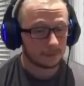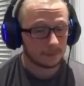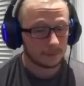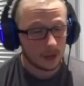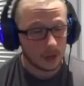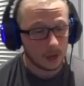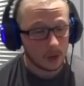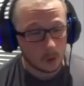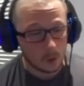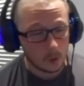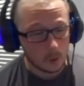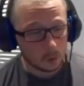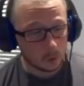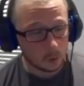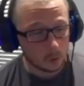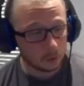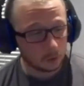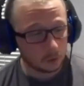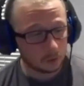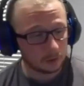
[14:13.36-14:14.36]
She just
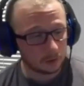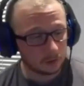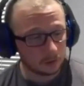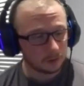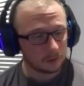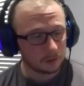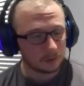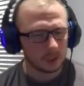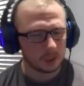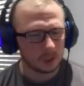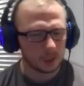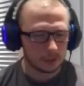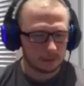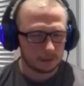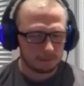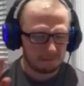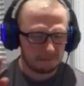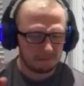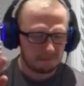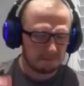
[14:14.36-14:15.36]
kind of
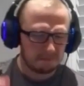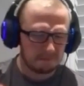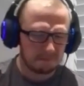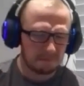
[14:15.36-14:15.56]
quashed it.